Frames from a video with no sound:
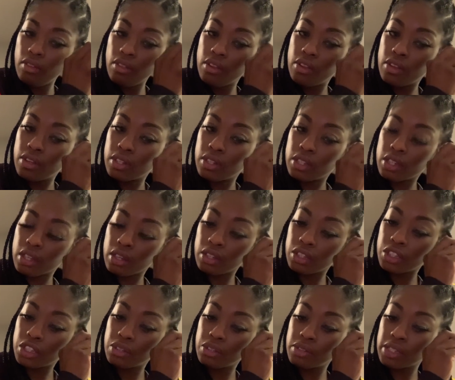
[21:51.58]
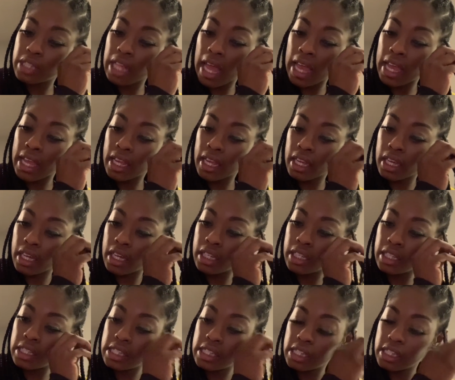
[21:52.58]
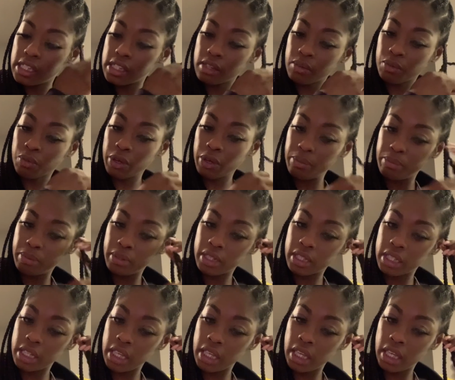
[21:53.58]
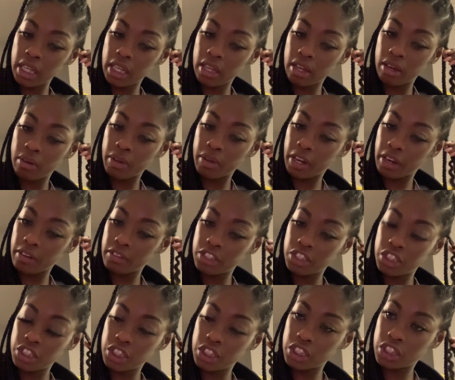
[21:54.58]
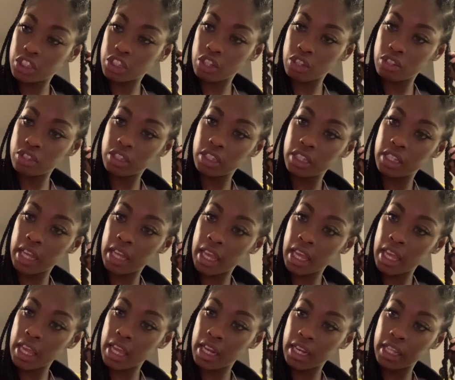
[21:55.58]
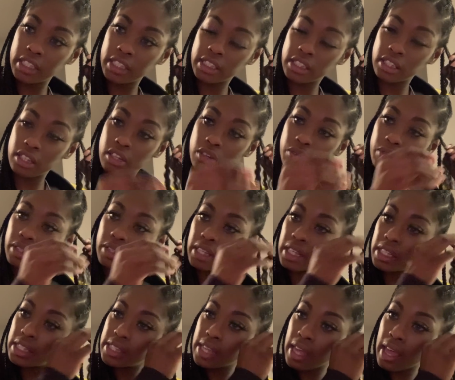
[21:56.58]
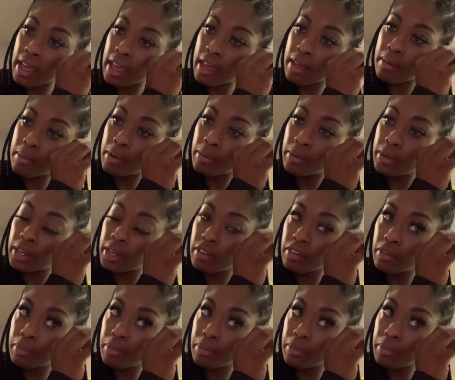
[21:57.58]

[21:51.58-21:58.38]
And so she was like, uh, the system rebooked it or whatever. She just chose the date and it stuck with that time or whatever.